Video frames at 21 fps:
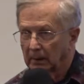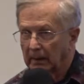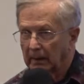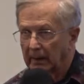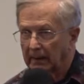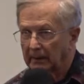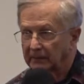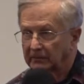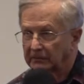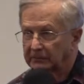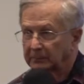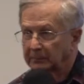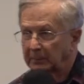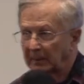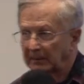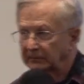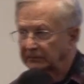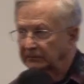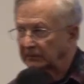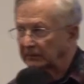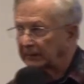and
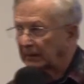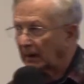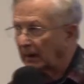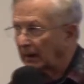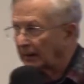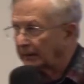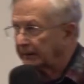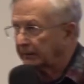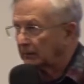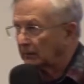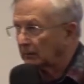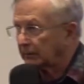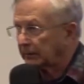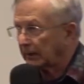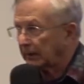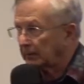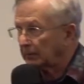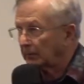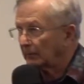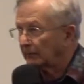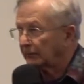especially audio
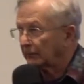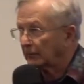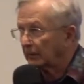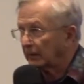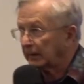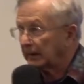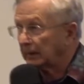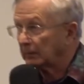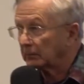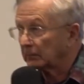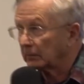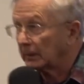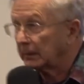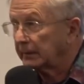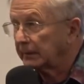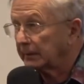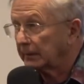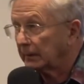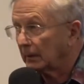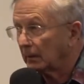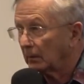cable for ham
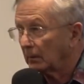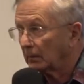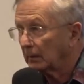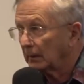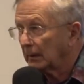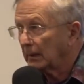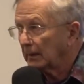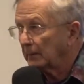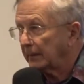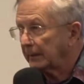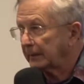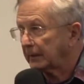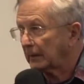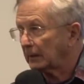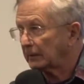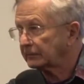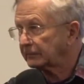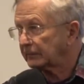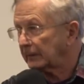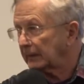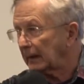radio,
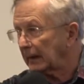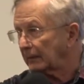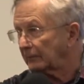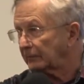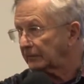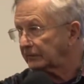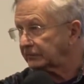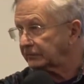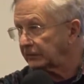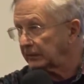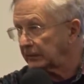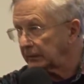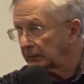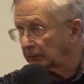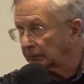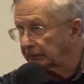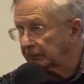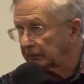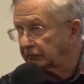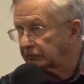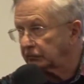because they have a
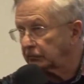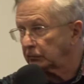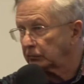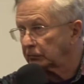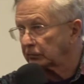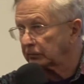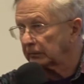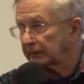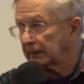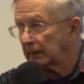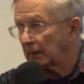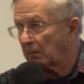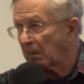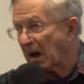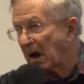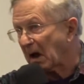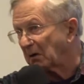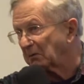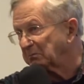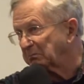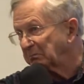shield. It's usually
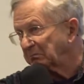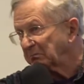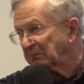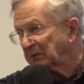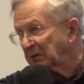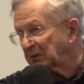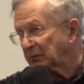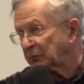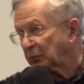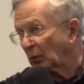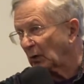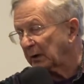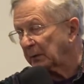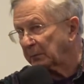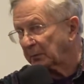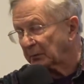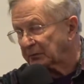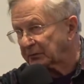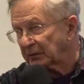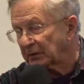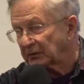about
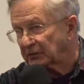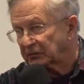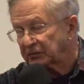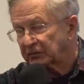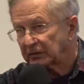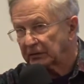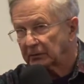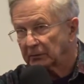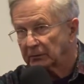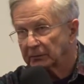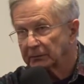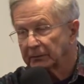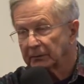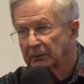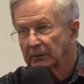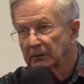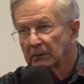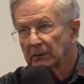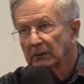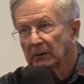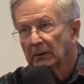20% shield.
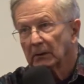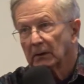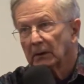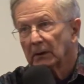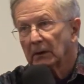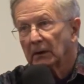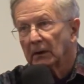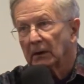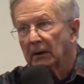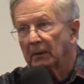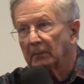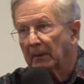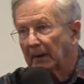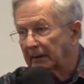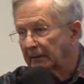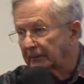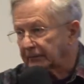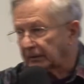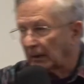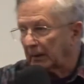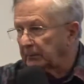And by
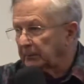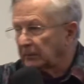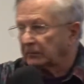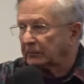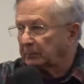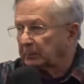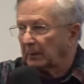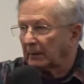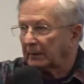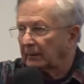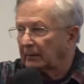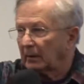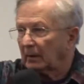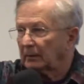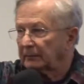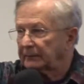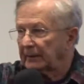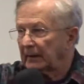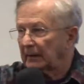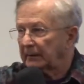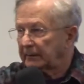the time you spread it all
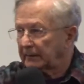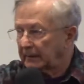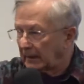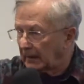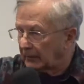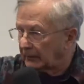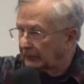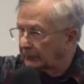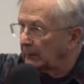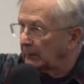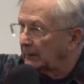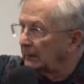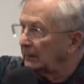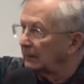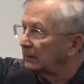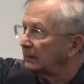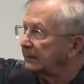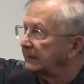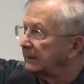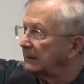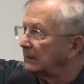down, you got
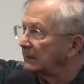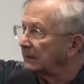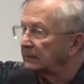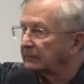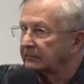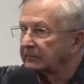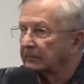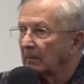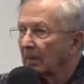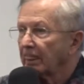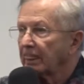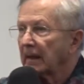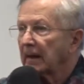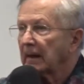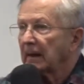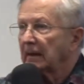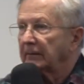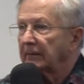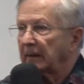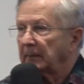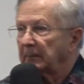little dealies.
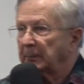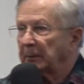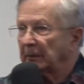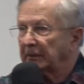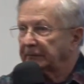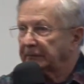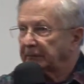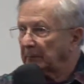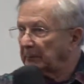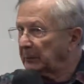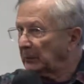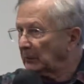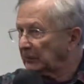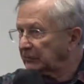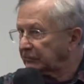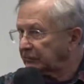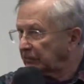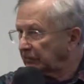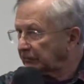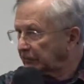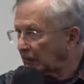They put the
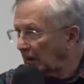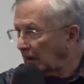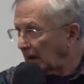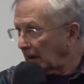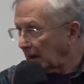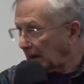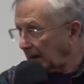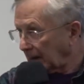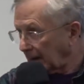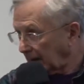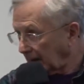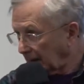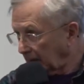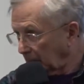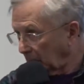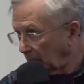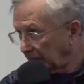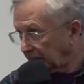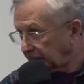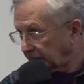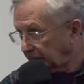push-to-talk,
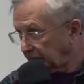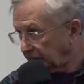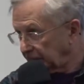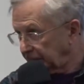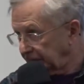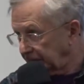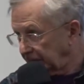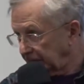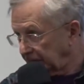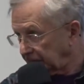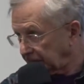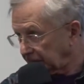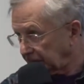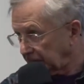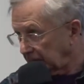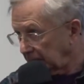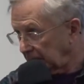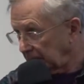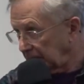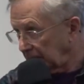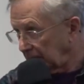which is
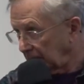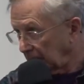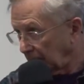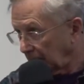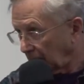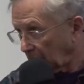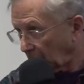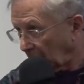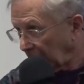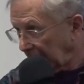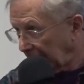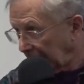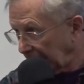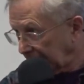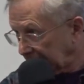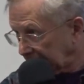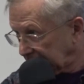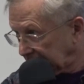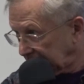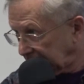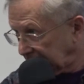DC, right
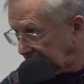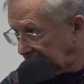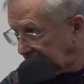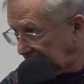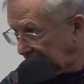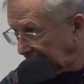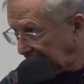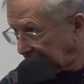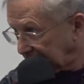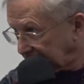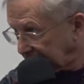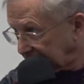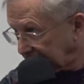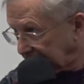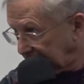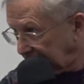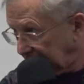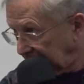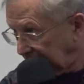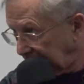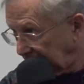next
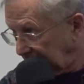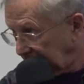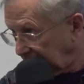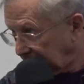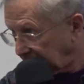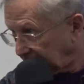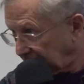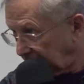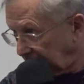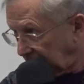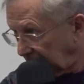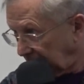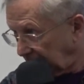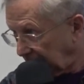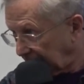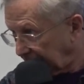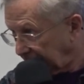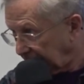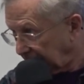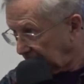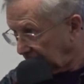to the AC
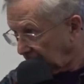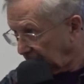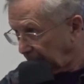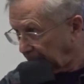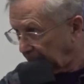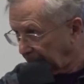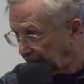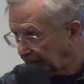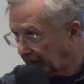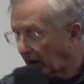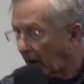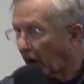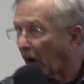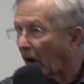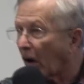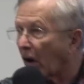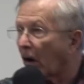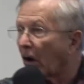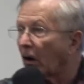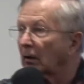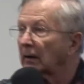audio and put it
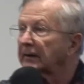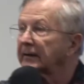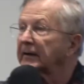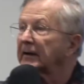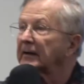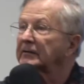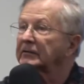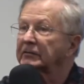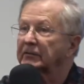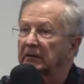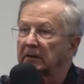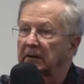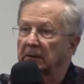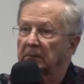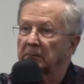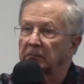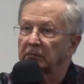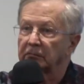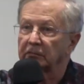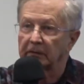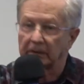all in that
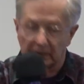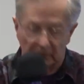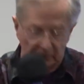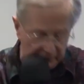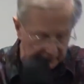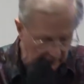same shield.